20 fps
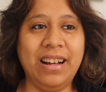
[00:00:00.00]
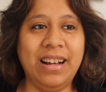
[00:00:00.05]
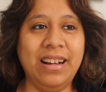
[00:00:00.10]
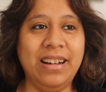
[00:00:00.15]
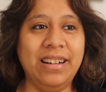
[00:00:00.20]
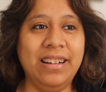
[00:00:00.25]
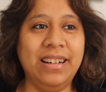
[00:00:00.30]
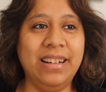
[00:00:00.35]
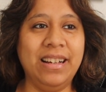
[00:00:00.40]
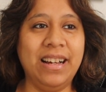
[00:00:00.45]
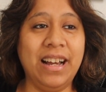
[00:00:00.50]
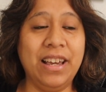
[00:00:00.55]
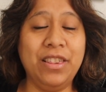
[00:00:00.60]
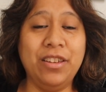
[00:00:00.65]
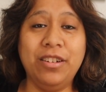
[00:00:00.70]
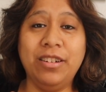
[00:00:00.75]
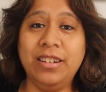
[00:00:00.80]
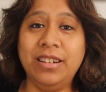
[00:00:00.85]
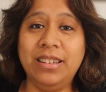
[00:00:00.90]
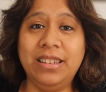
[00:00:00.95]

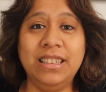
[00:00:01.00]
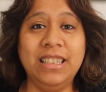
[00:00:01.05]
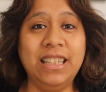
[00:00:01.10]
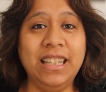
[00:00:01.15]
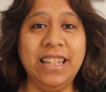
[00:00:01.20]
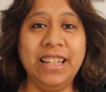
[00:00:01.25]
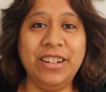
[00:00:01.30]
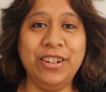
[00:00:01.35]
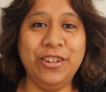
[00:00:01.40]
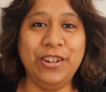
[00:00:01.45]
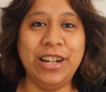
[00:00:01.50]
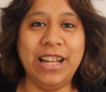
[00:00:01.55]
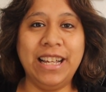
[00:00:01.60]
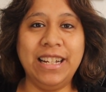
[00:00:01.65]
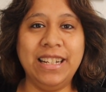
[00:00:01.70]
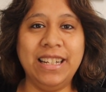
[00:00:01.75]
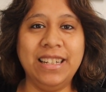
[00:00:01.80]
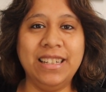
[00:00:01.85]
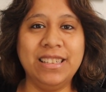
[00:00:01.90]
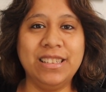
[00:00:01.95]
Either Lillian
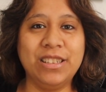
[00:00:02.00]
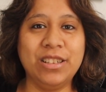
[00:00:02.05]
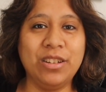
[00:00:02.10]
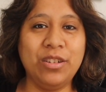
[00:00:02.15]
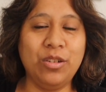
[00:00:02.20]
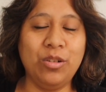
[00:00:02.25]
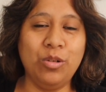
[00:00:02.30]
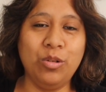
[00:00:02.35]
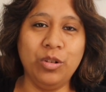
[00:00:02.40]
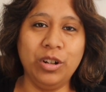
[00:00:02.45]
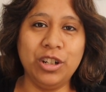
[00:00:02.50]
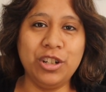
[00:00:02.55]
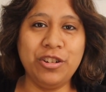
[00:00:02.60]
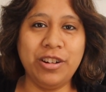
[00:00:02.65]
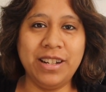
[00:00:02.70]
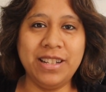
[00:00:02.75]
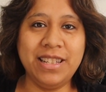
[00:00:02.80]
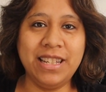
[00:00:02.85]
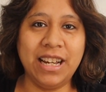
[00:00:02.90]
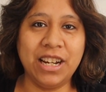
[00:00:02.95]
Hernandez or
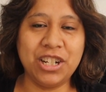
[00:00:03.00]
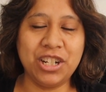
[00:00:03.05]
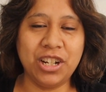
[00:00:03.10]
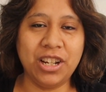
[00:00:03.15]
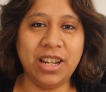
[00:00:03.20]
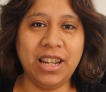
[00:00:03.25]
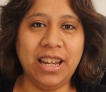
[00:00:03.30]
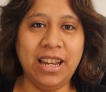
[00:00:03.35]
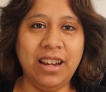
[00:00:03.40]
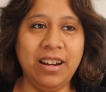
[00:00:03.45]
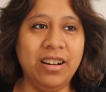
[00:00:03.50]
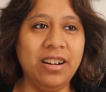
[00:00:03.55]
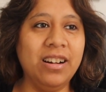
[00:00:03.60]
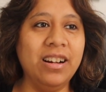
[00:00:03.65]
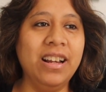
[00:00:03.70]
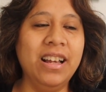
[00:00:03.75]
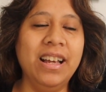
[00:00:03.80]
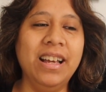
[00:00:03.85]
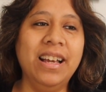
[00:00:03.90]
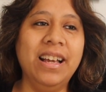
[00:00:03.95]
Transaction Care.
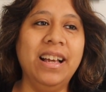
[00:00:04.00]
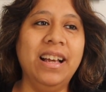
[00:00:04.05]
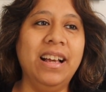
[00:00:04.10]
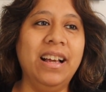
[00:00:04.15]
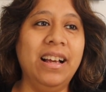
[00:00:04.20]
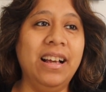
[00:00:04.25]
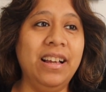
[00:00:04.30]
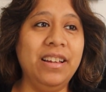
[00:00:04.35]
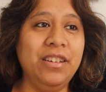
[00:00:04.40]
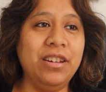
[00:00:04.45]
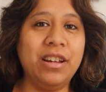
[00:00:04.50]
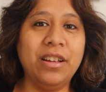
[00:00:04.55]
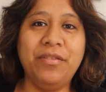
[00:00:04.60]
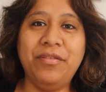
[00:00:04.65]
You could